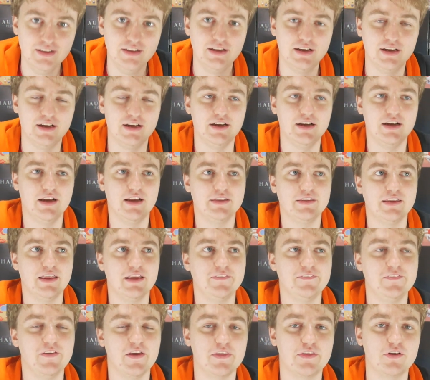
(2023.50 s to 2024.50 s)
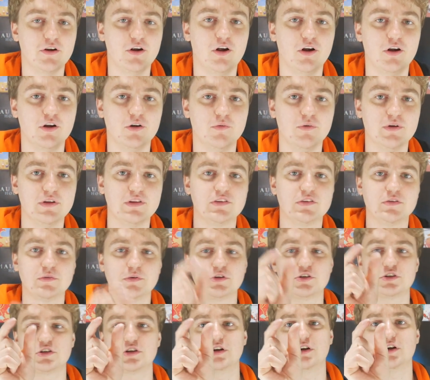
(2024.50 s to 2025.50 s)
Unlike the other art ones,
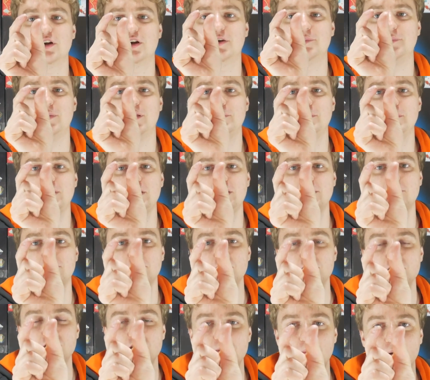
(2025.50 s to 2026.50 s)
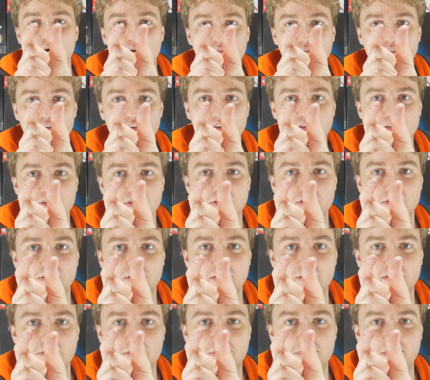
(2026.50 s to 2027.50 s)
which are maybe even just about this
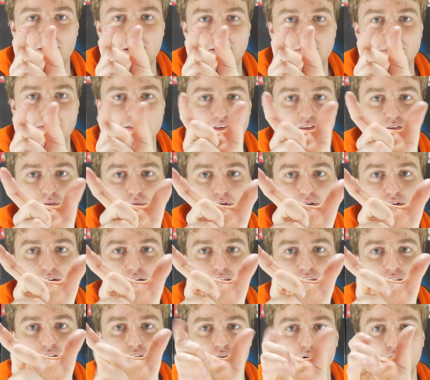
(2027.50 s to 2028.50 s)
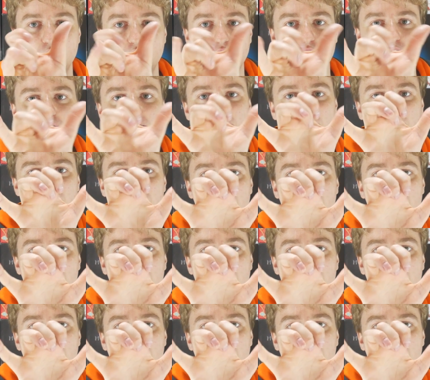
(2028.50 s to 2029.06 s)
thick, this one can go like, you